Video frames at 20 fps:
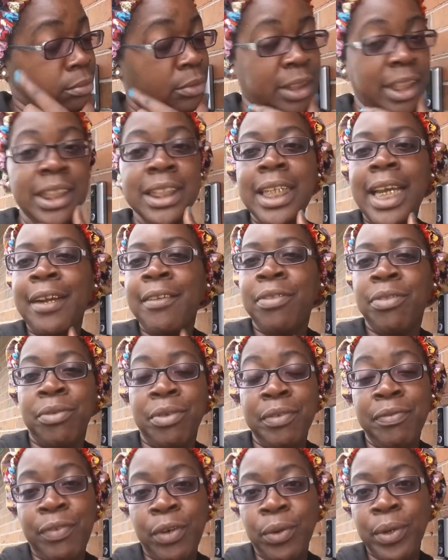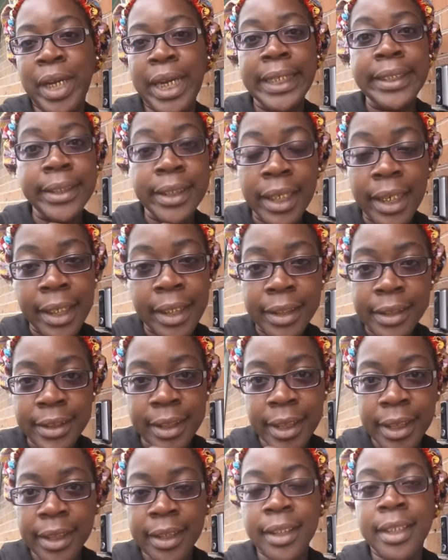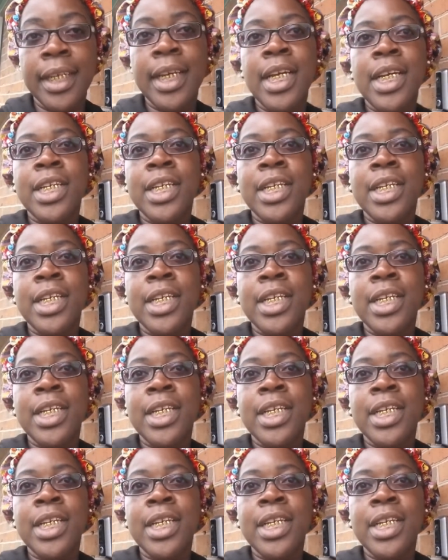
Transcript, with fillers: 3-4 days later, child.